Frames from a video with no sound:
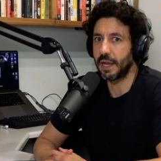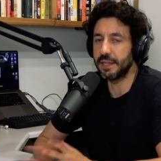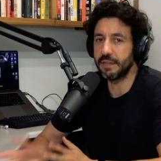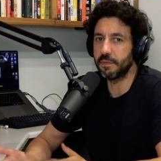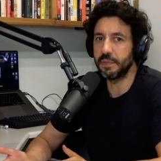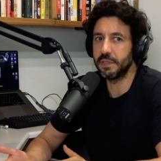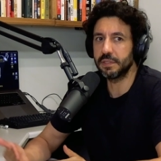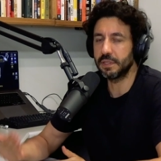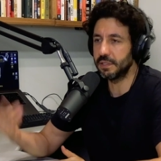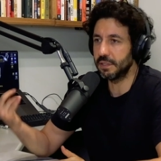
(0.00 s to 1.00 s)
I had never been
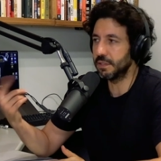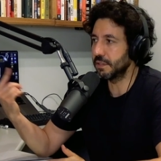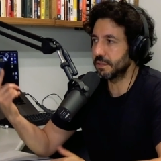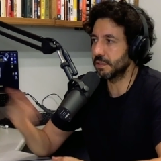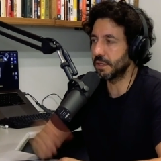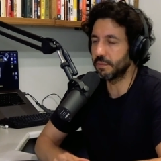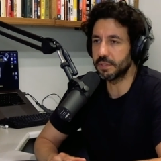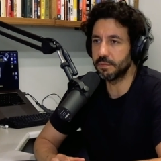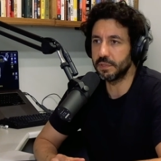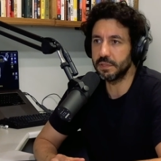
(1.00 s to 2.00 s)
until I did this. I was
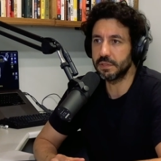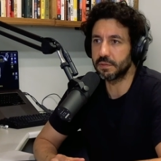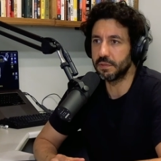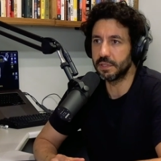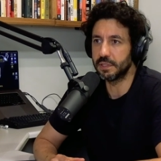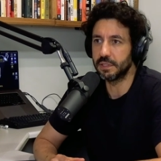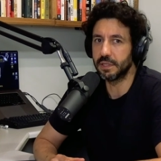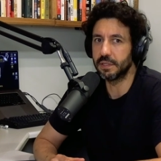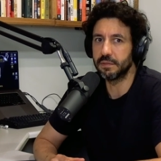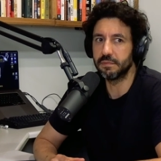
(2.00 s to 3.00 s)
in business school. I did
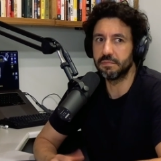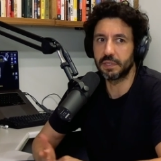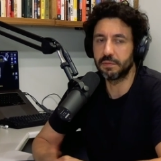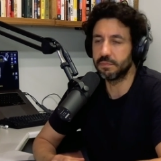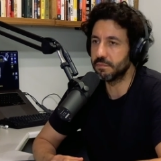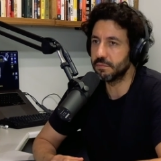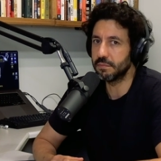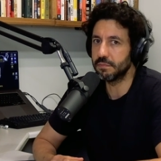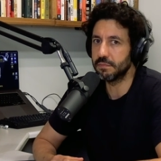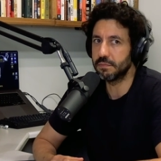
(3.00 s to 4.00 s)
the like
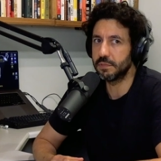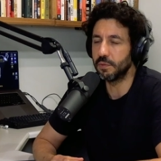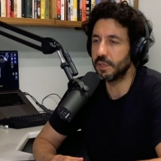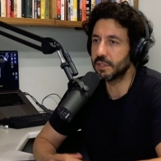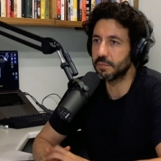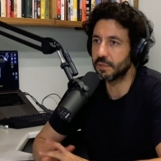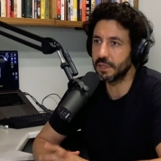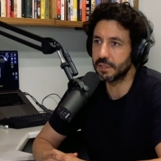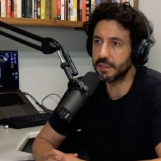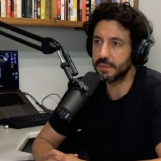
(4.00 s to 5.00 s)
two weeks
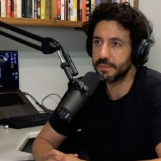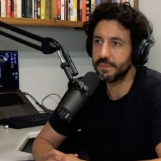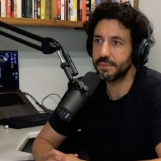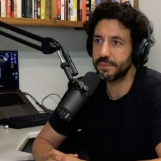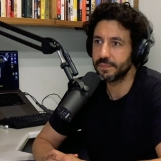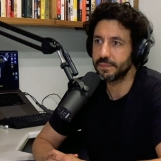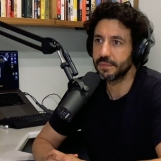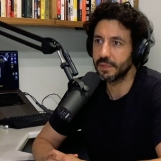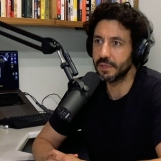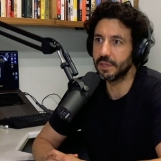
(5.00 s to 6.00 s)
abroad.
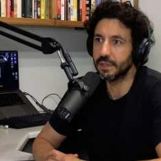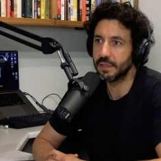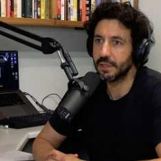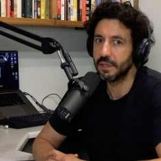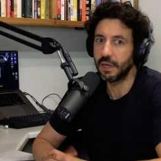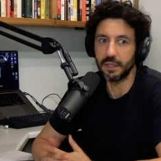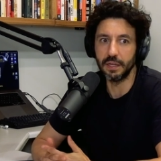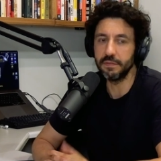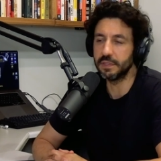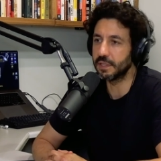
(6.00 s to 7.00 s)
Oh, did you like it? I
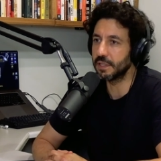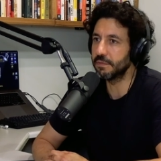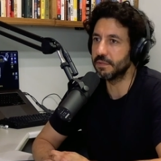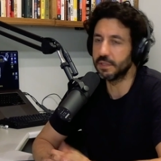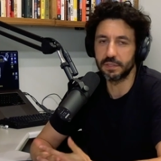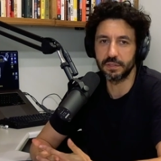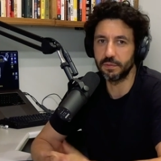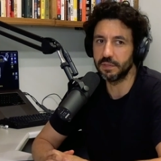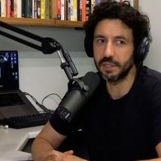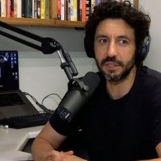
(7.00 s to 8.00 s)
loved it. I loved the
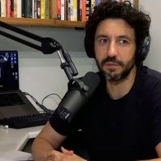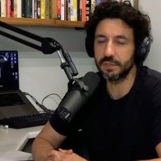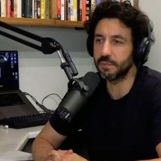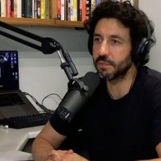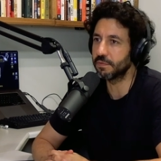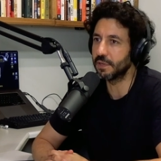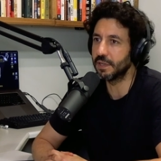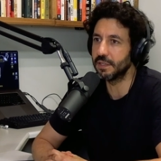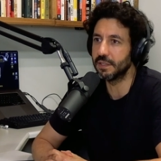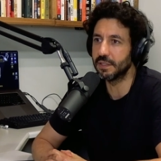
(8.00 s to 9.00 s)
school out there was super
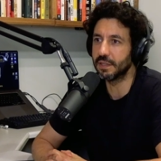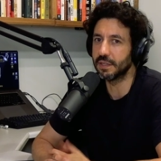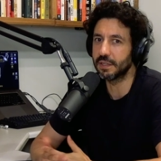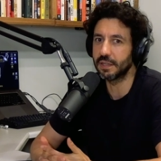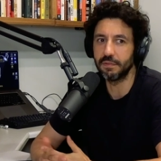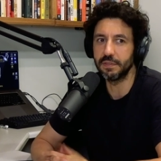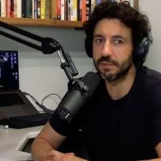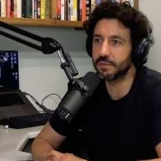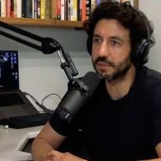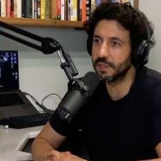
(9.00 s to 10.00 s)
fun and like
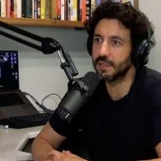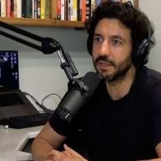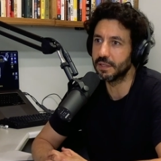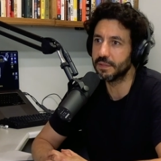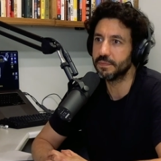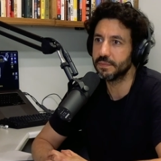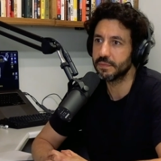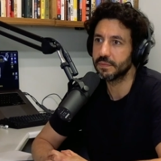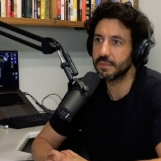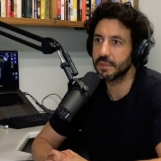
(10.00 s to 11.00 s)
everything was great. Yeah. Do you think you
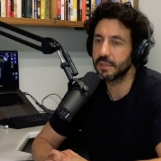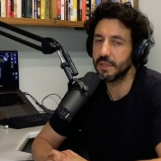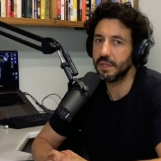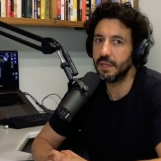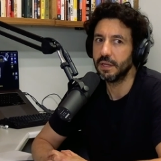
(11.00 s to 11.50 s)
could live out there?